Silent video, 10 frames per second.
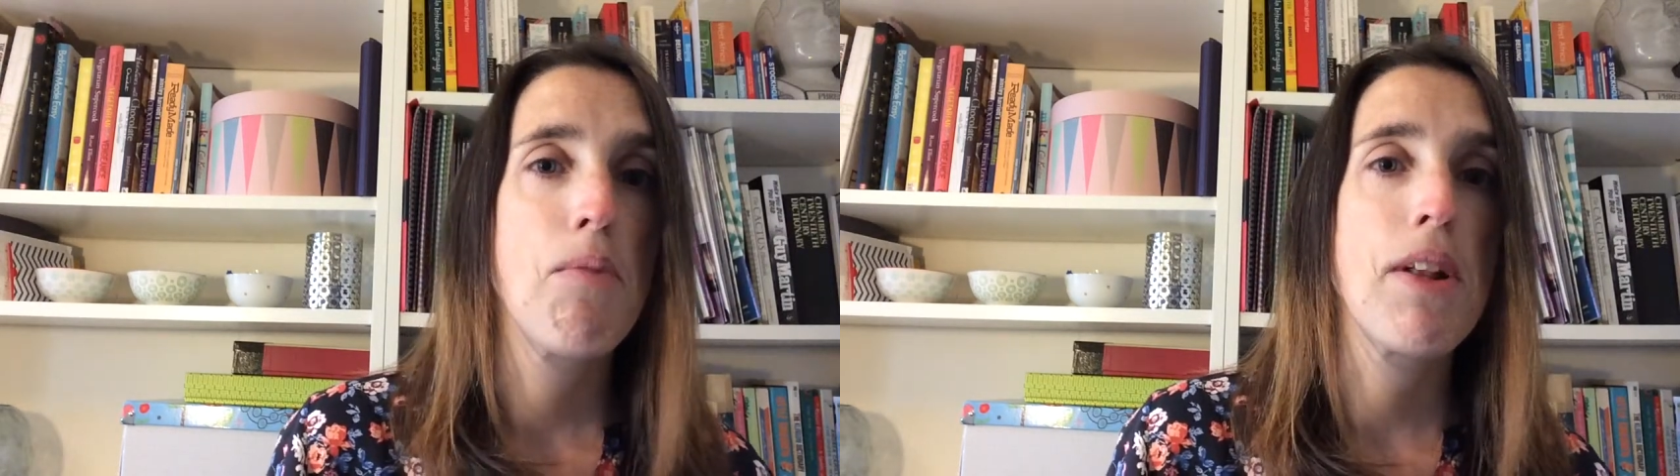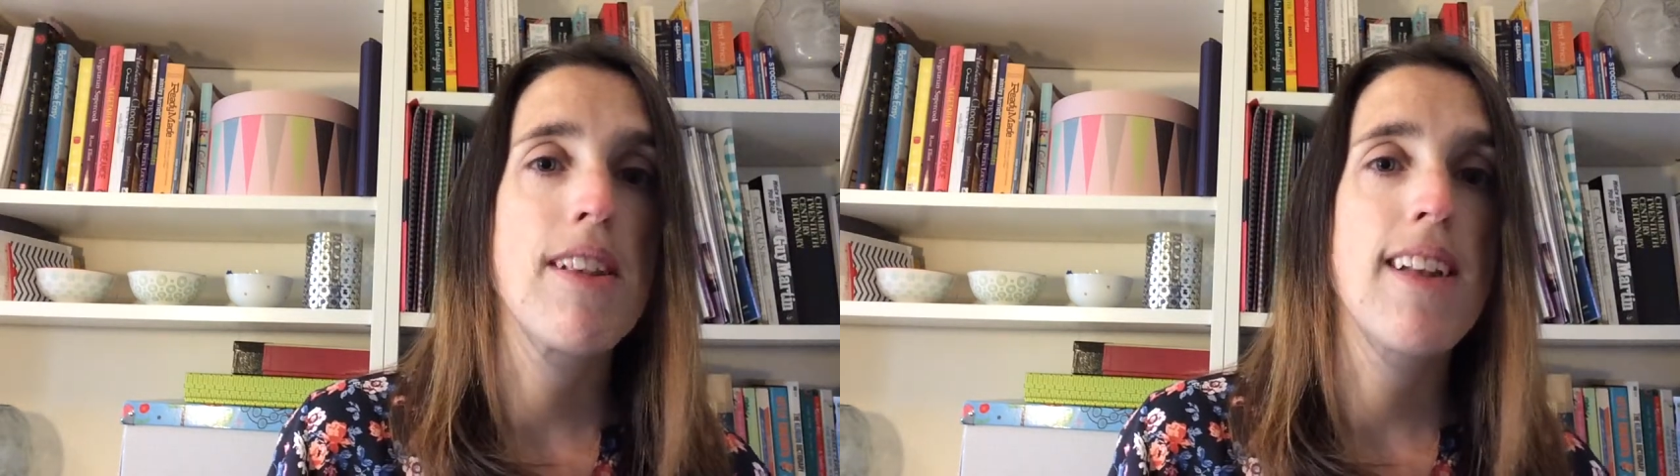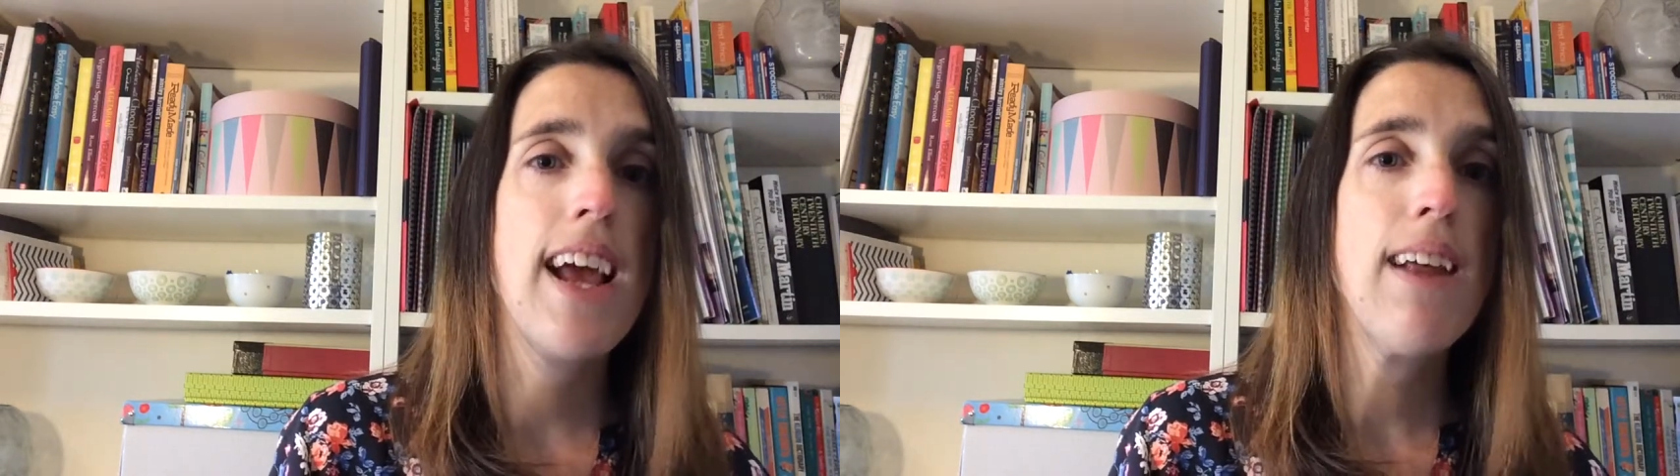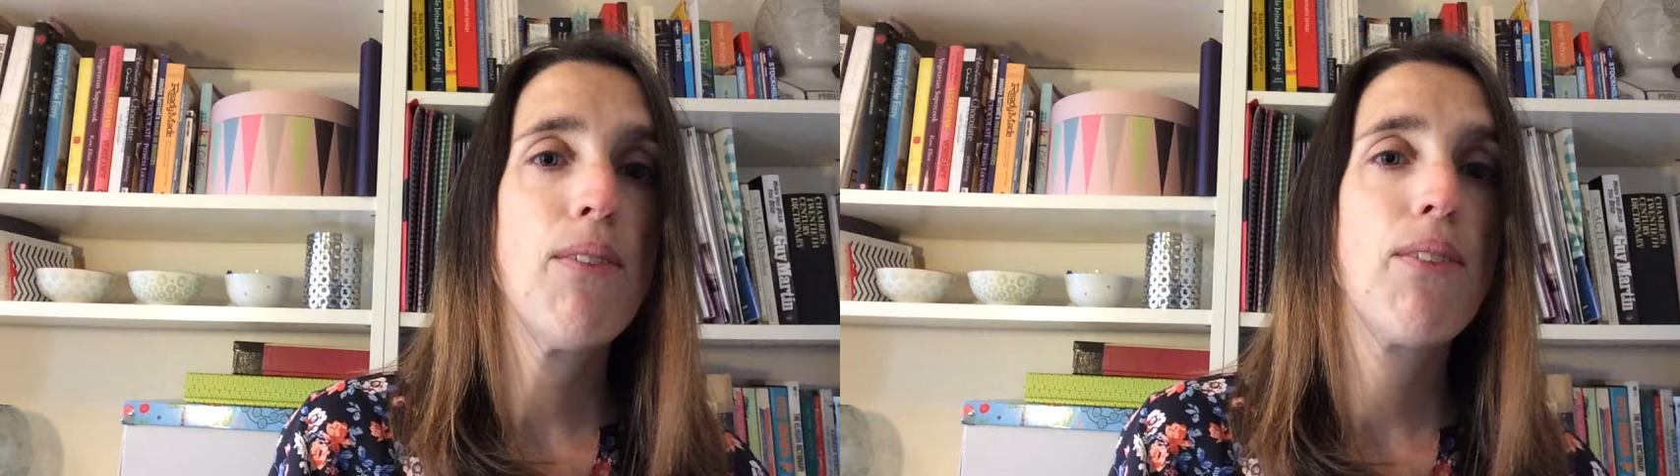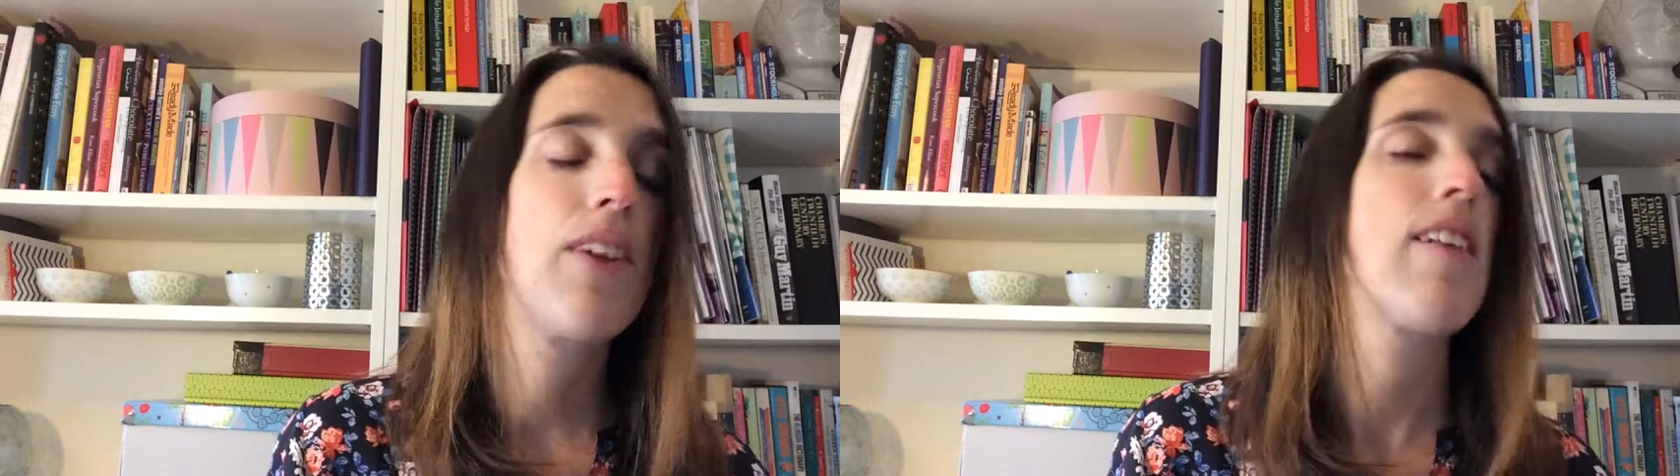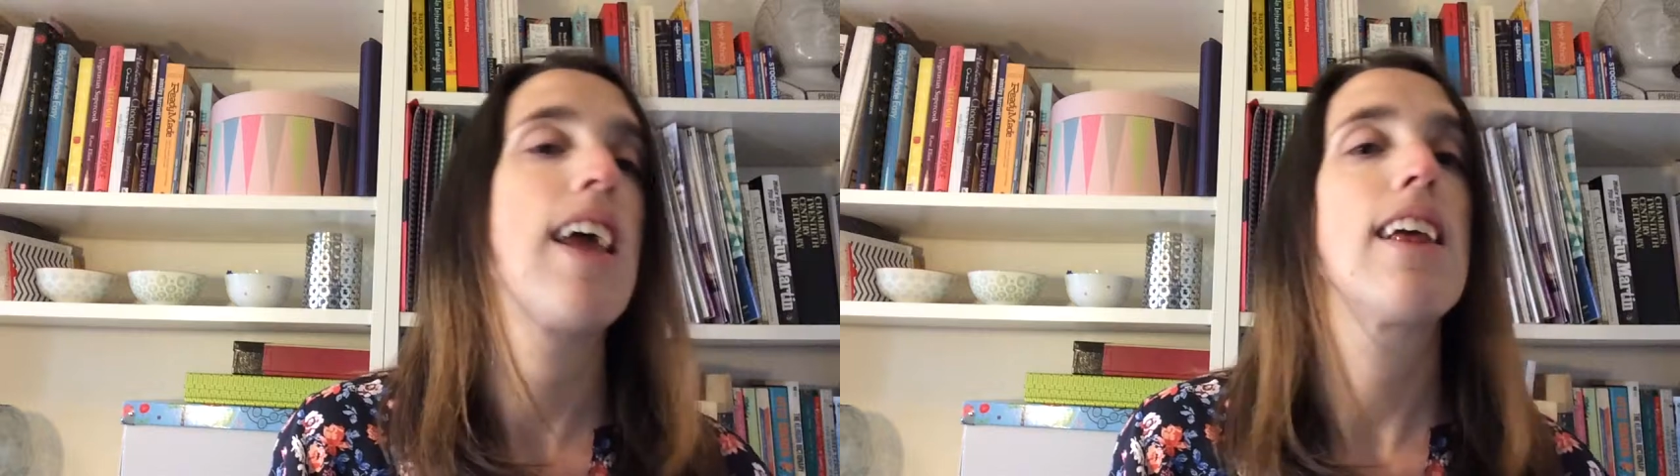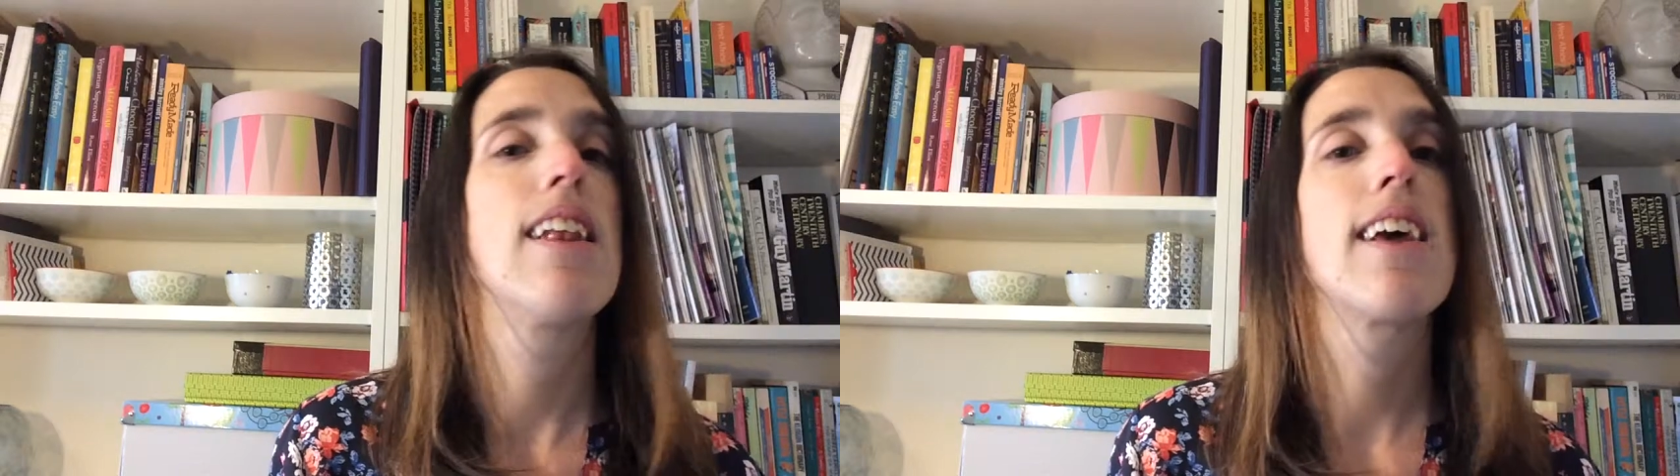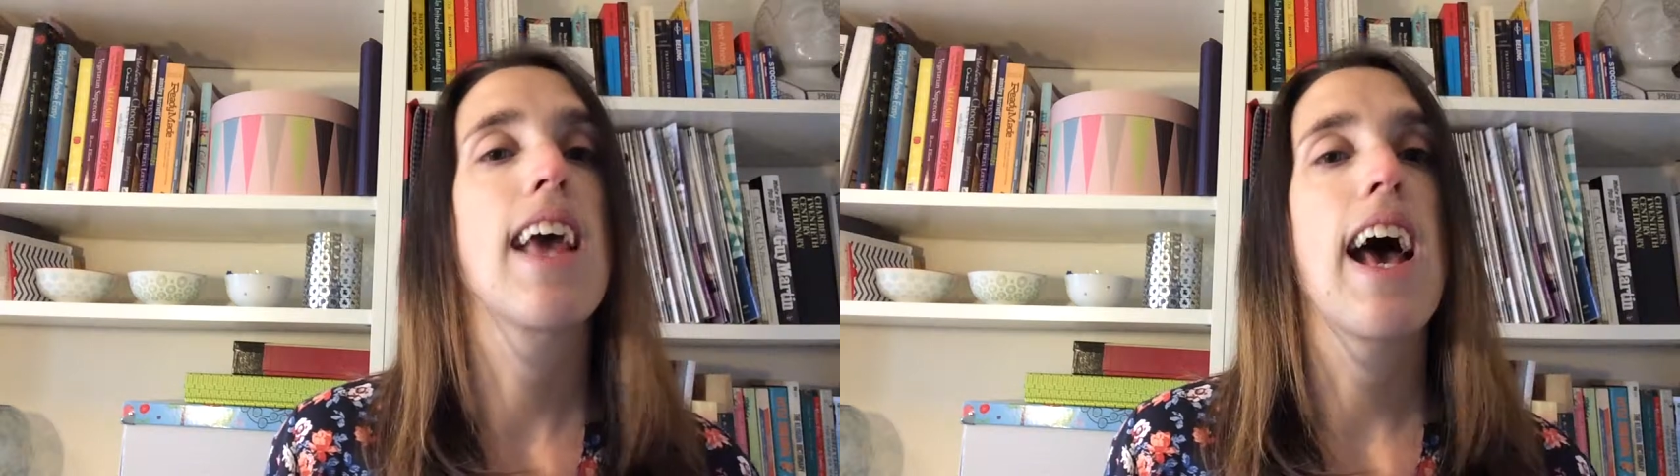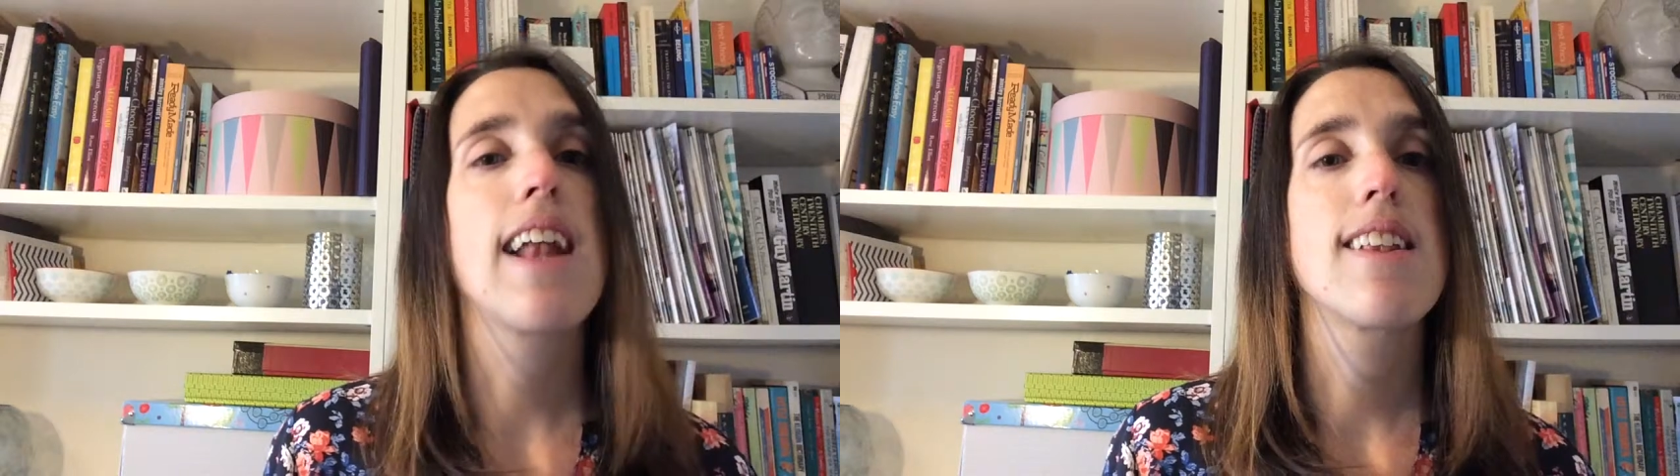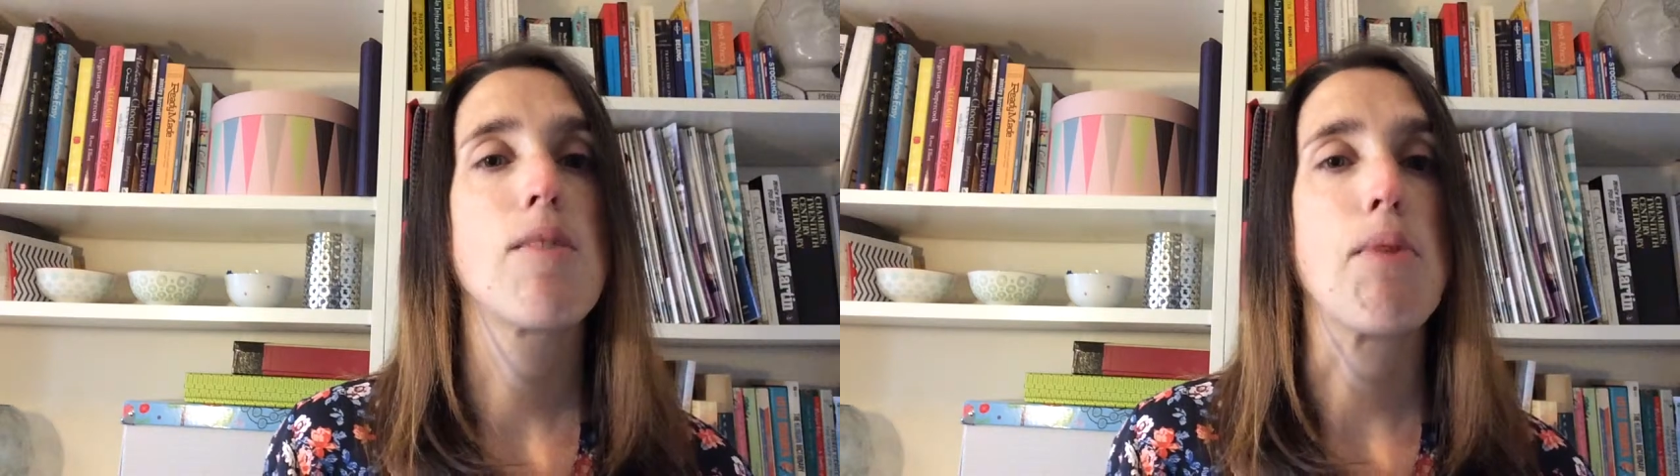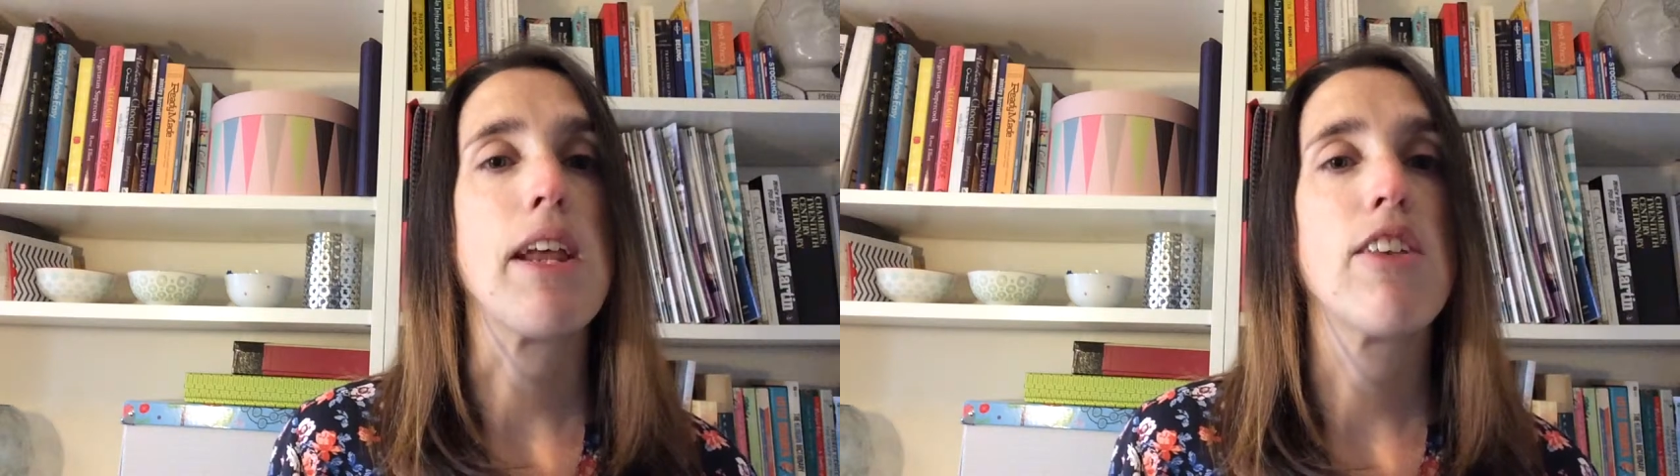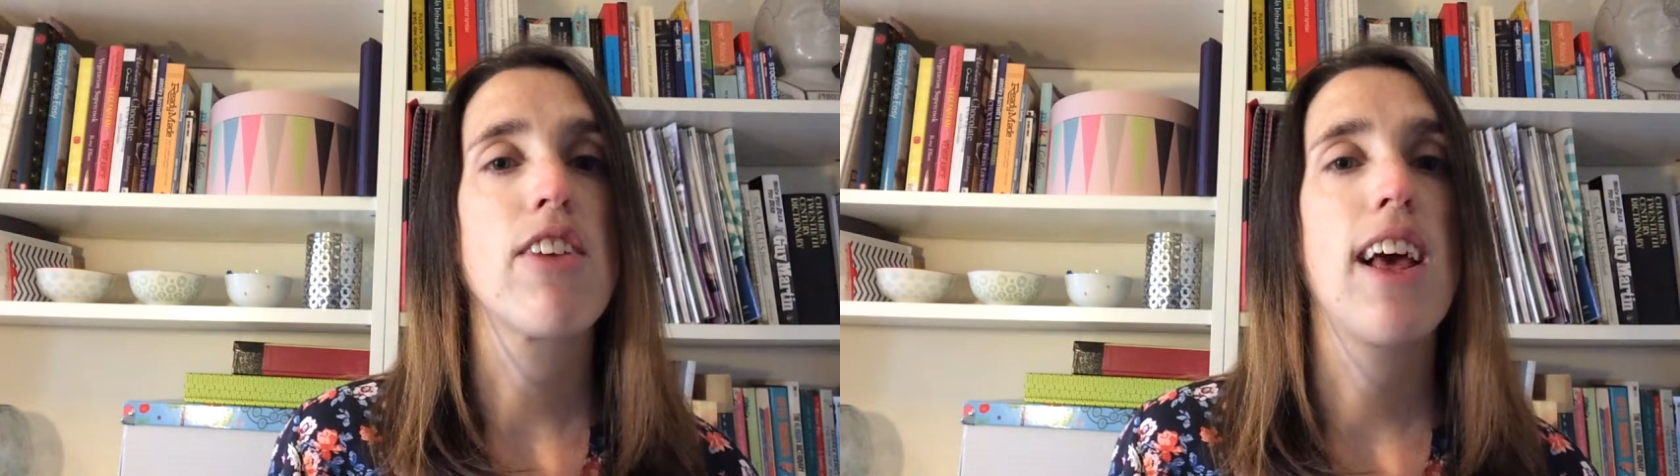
But today we'll take a look at speech